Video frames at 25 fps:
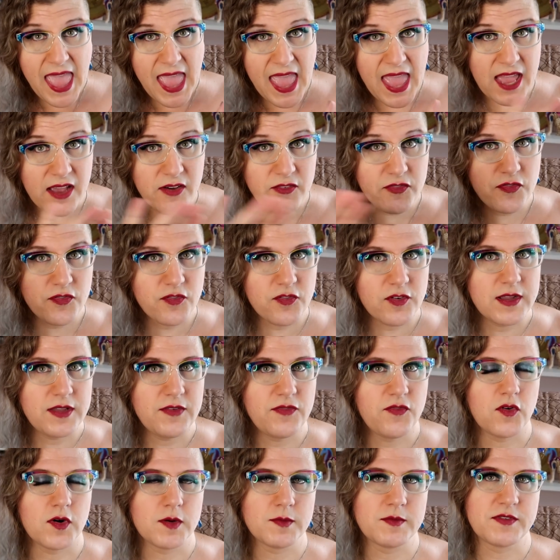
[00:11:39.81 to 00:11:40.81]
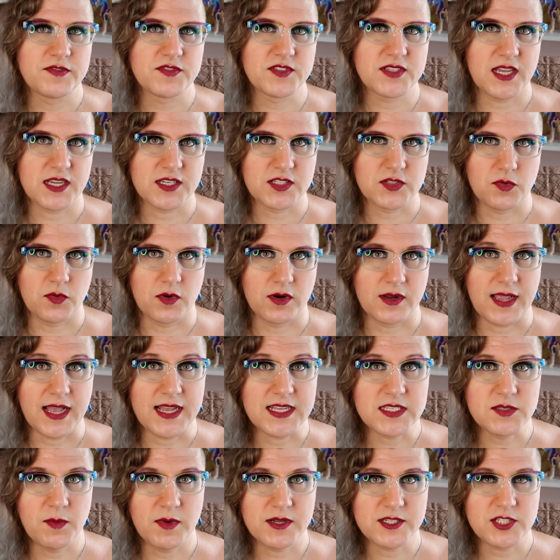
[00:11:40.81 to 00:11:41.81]
every form of sex work
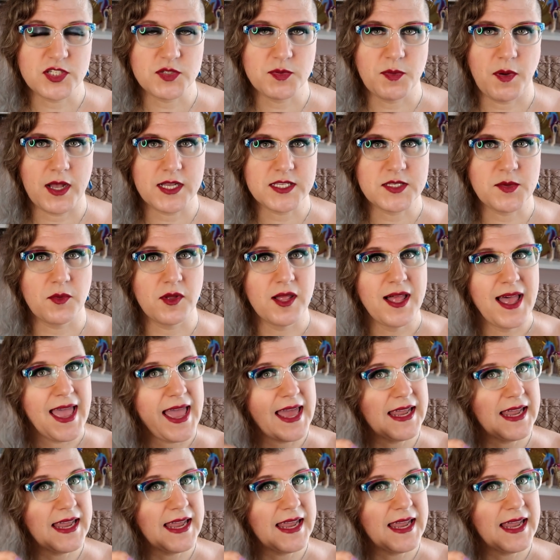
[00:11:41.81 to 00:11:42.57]
as much as possible,